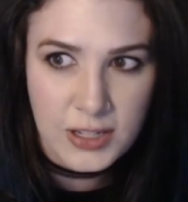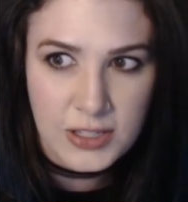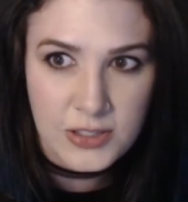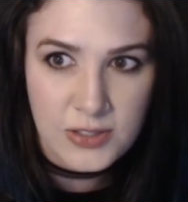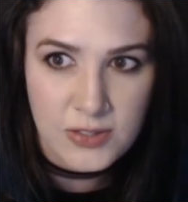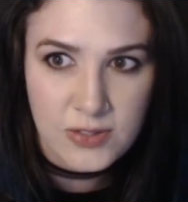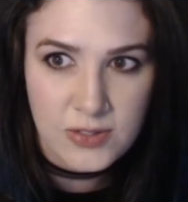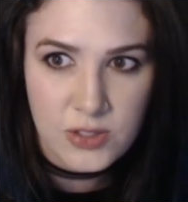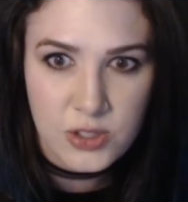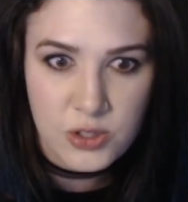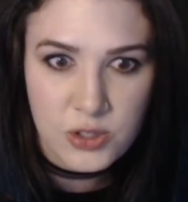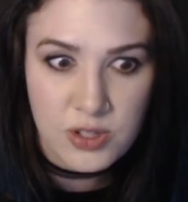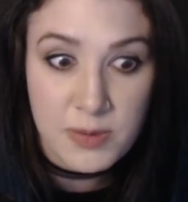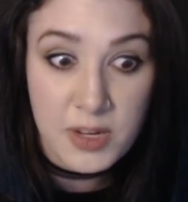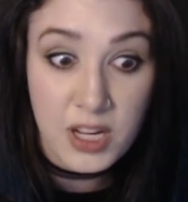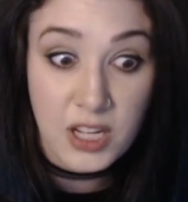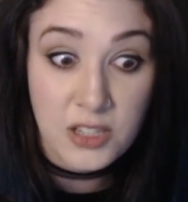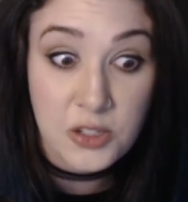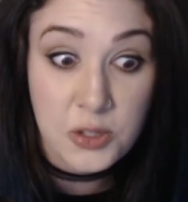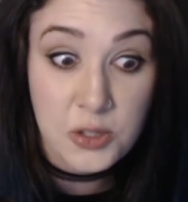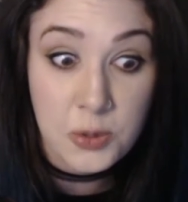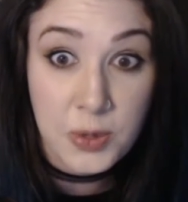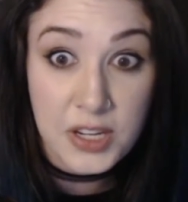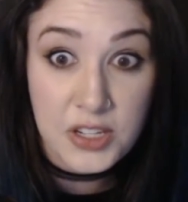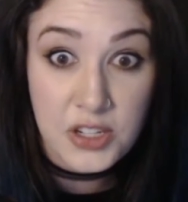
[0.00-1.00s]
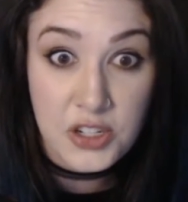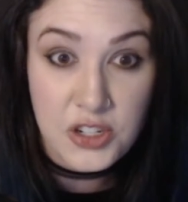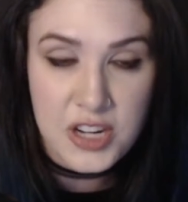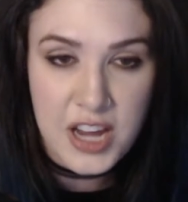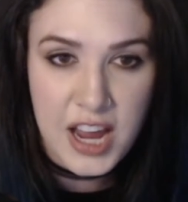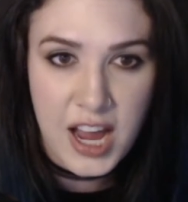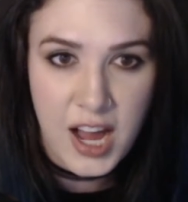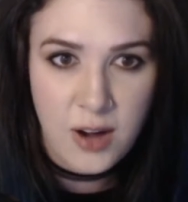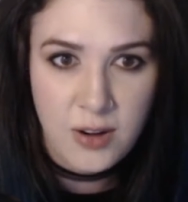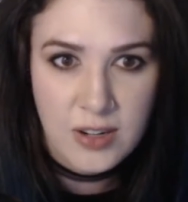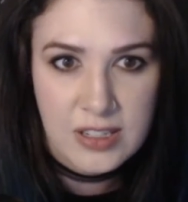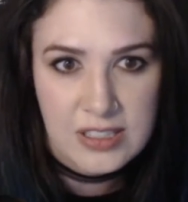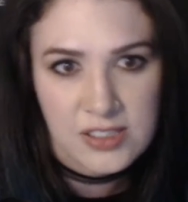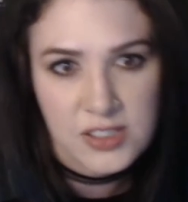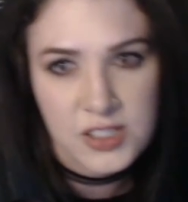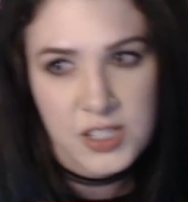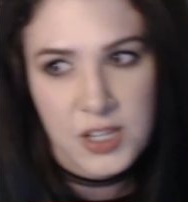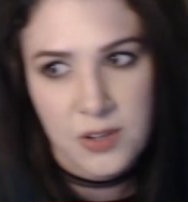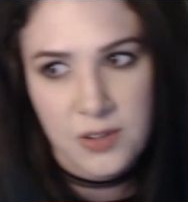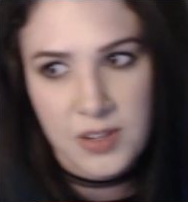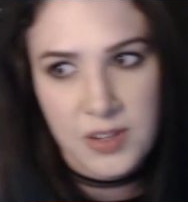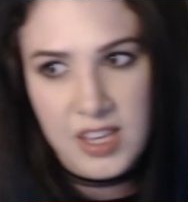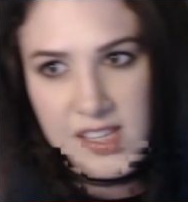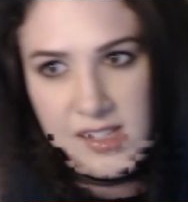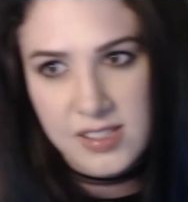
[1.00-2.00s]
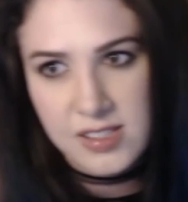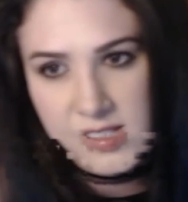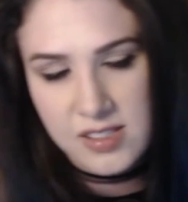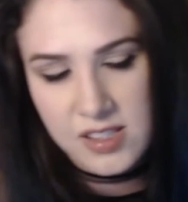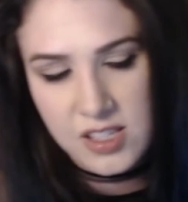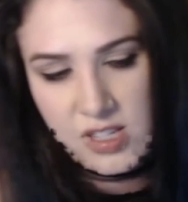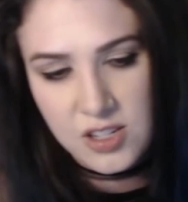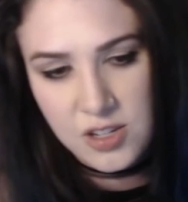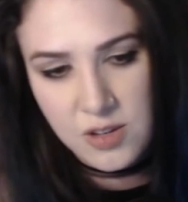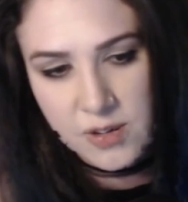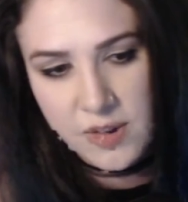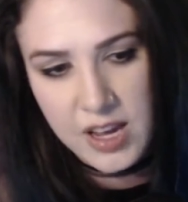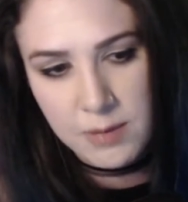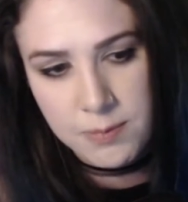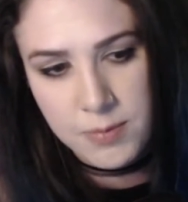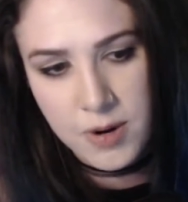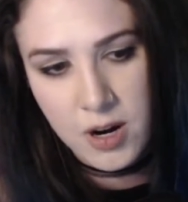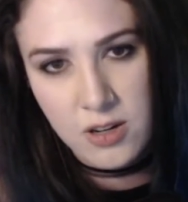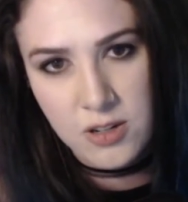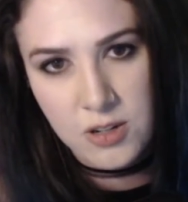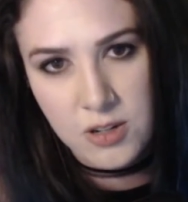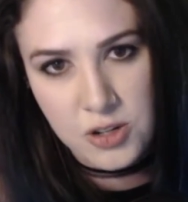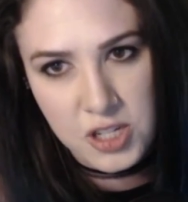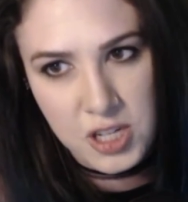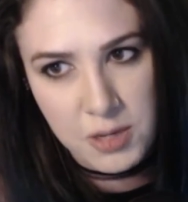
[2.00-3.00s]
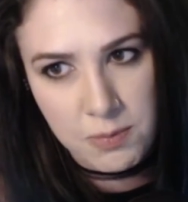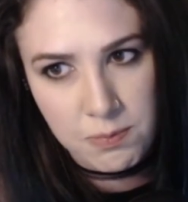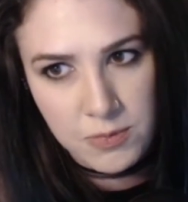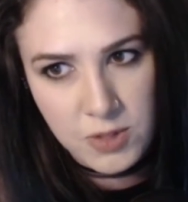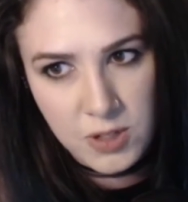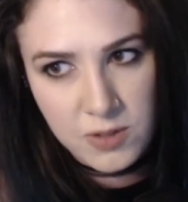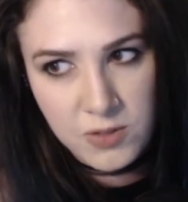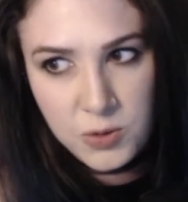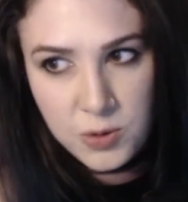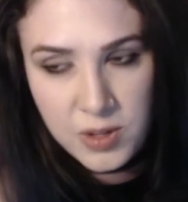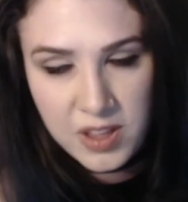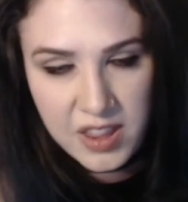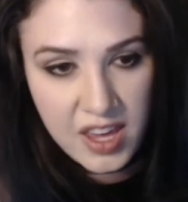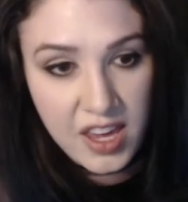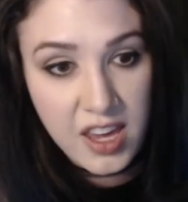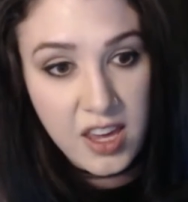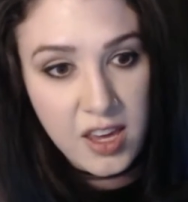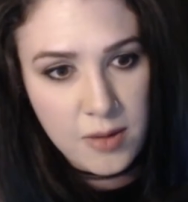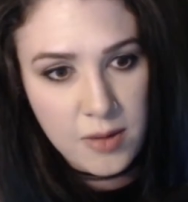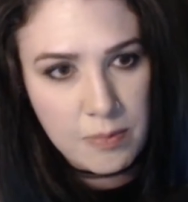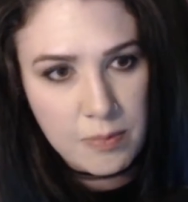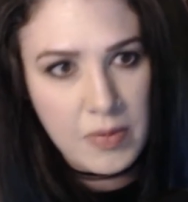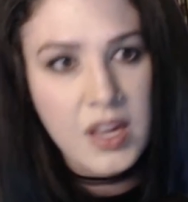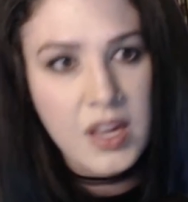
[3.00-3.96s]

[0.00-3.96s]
streaming on Twitch now, and so he's the Newegg partnership moved with him.